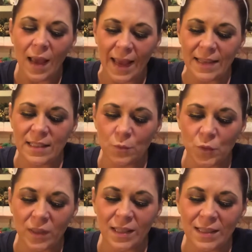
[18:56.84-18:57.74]
And it
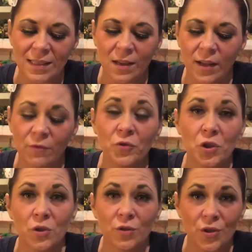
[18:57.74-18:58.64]
really is time for
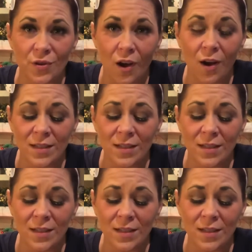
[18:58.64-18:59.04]
you to knock